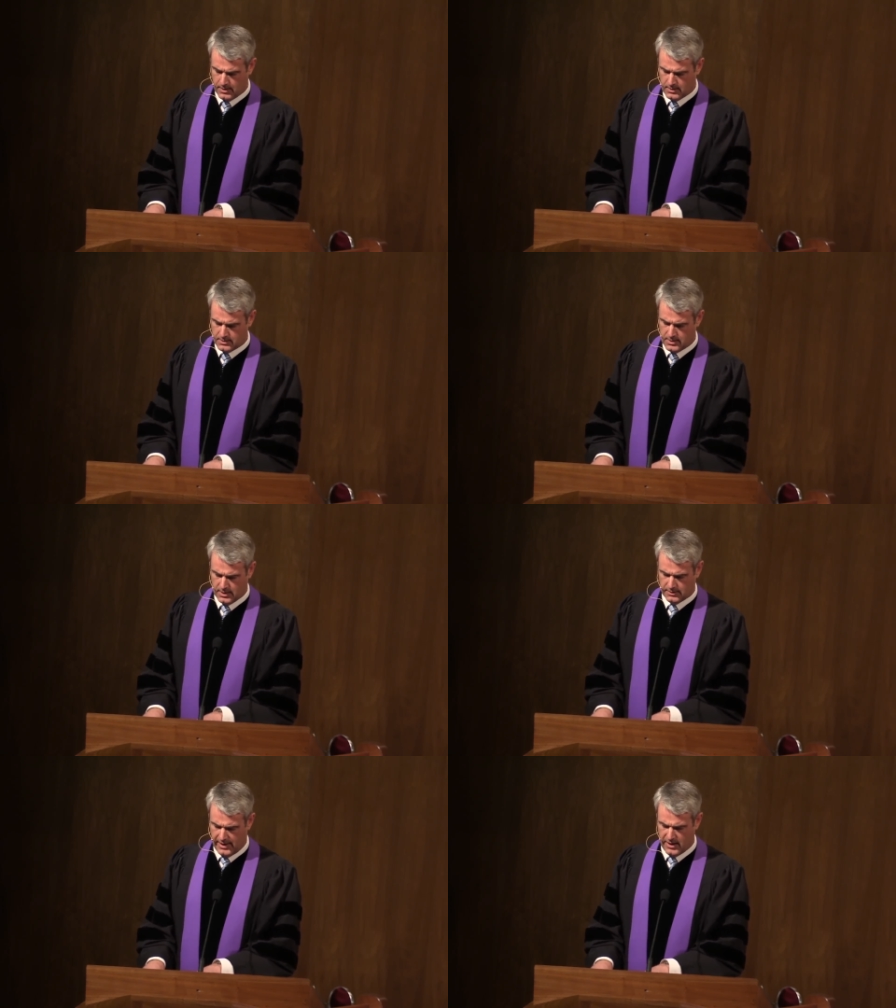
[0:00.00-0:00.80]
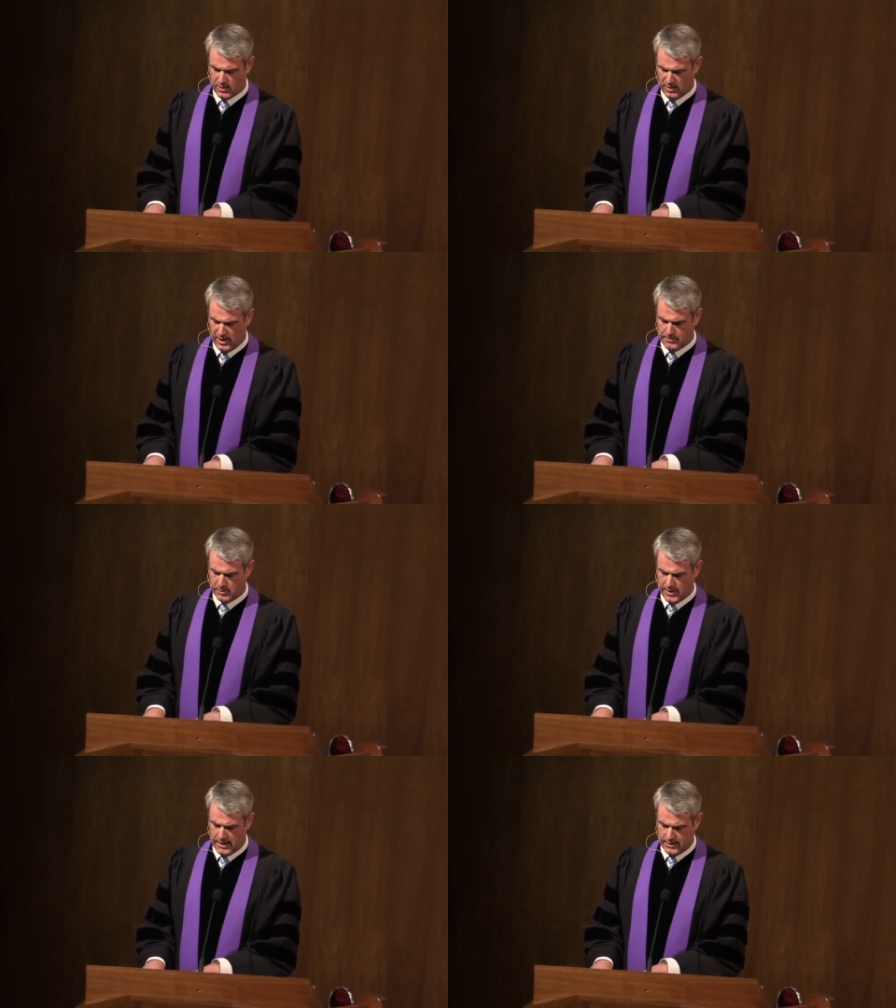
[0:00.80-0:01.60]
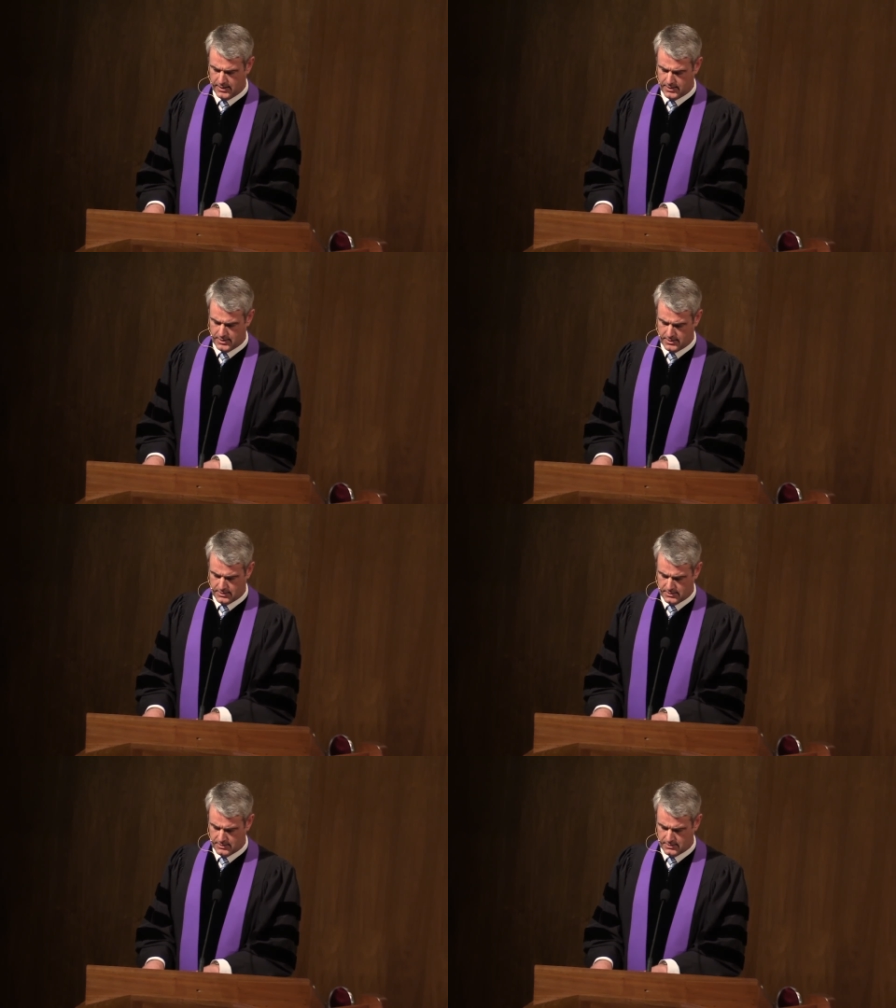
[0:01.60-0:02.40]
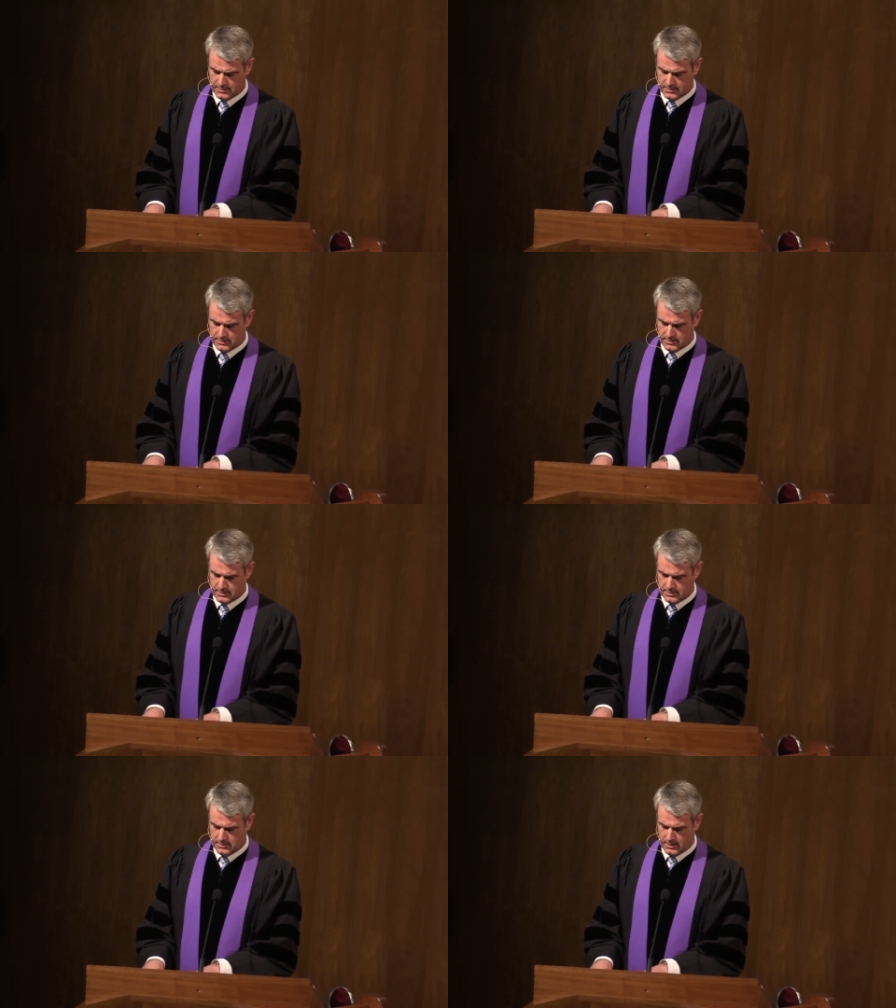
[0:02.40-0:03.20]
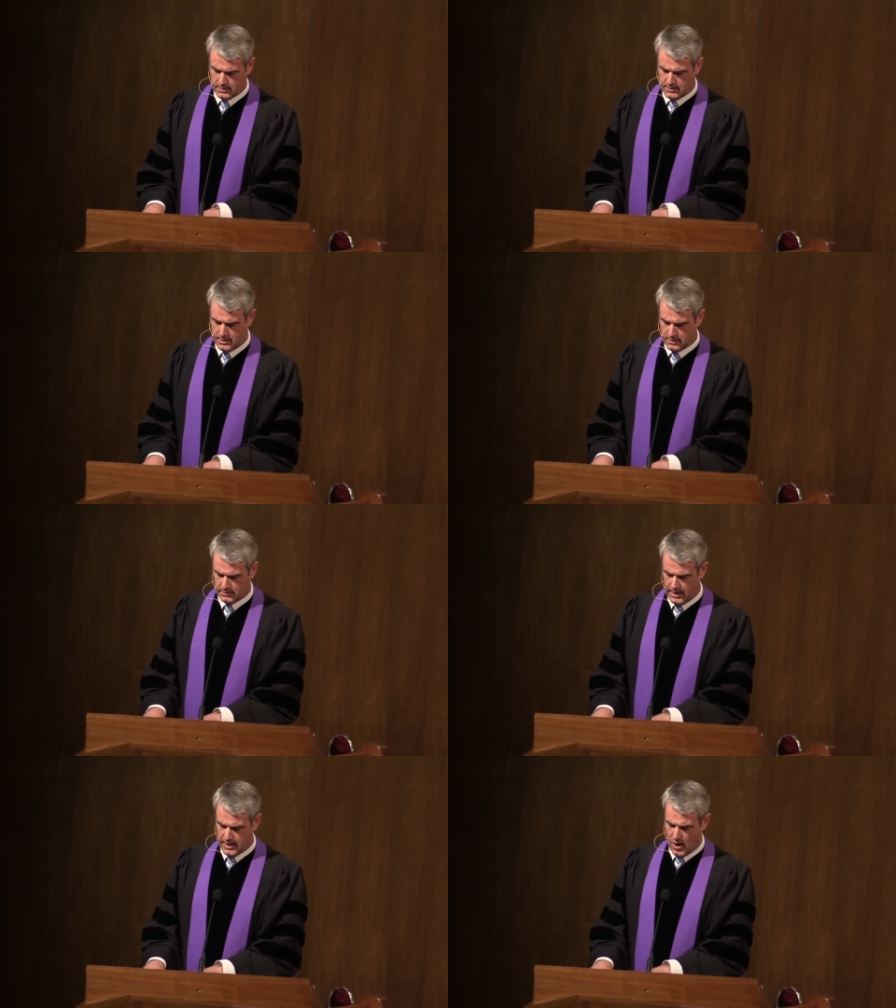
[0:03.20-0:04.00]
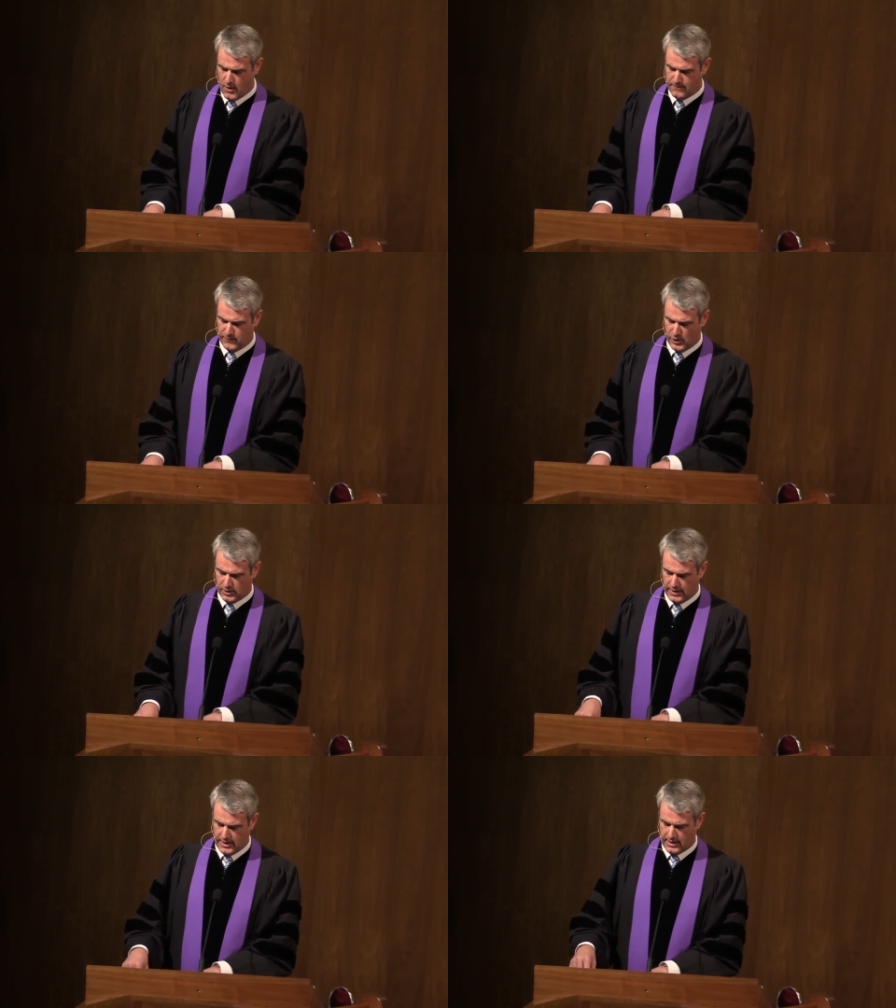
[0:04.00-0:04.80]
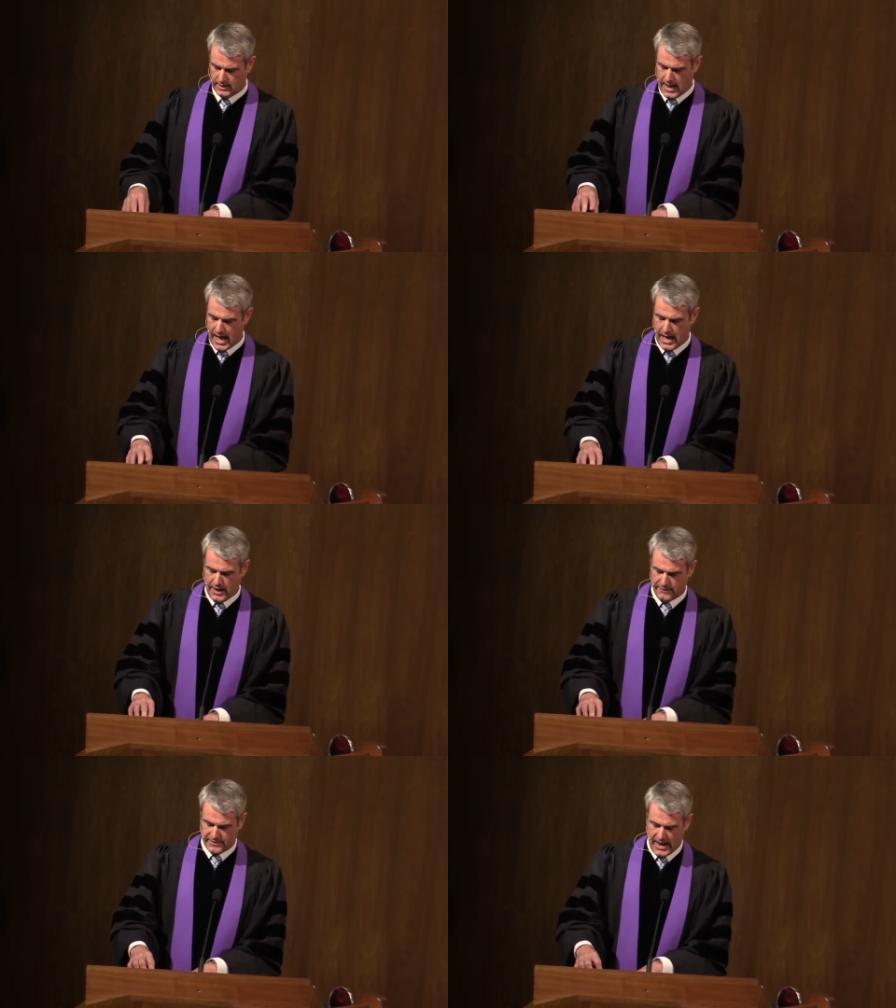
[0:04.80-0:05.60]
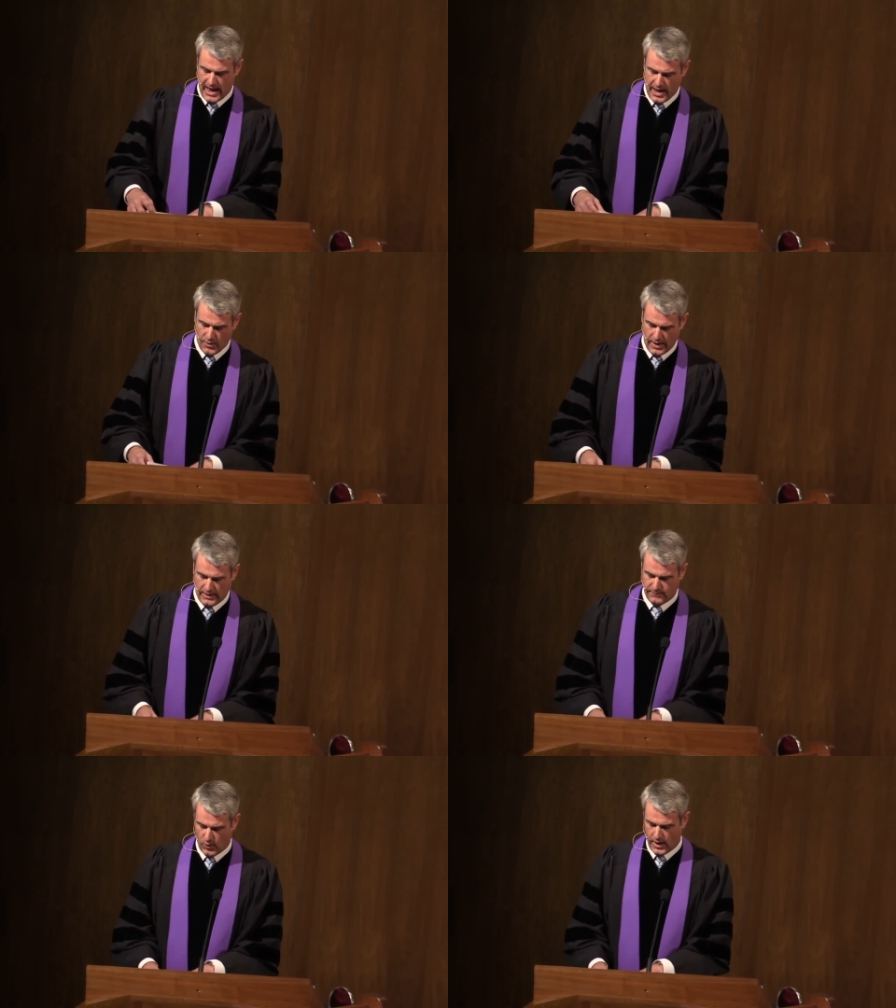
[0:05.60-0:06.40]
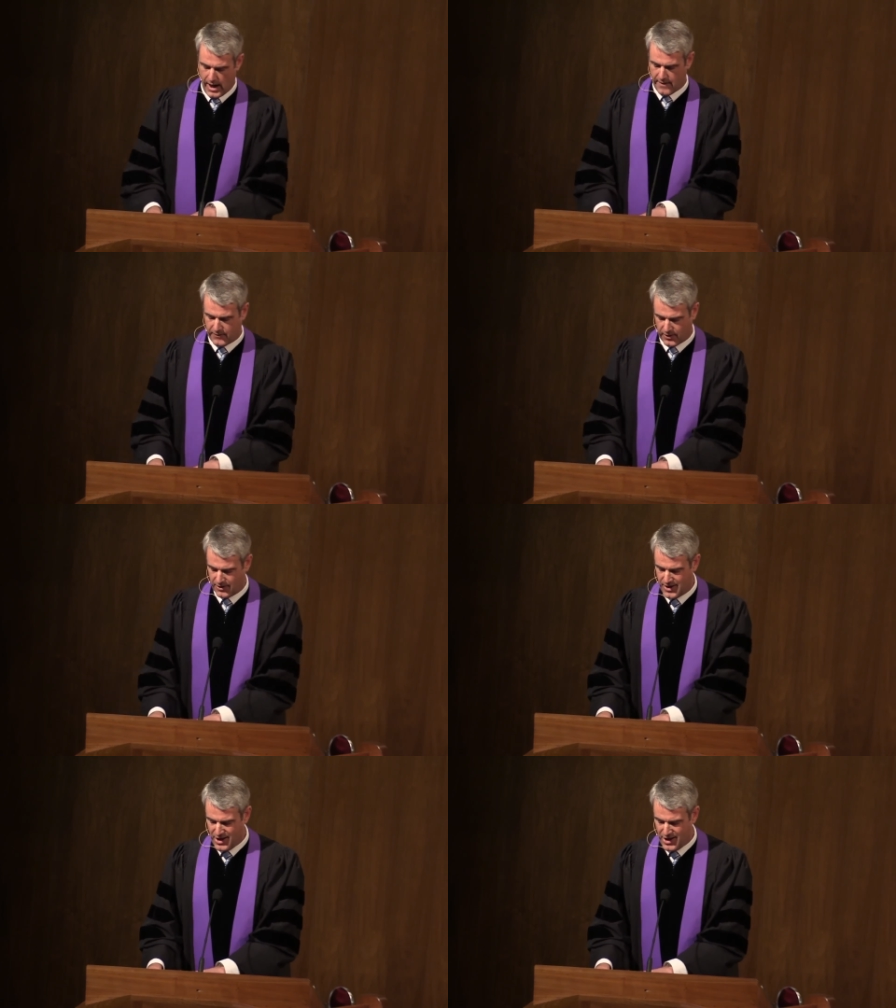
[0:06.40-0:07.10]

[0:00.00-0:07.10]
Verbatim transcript: until they are liberated, until they are fully alive now and forever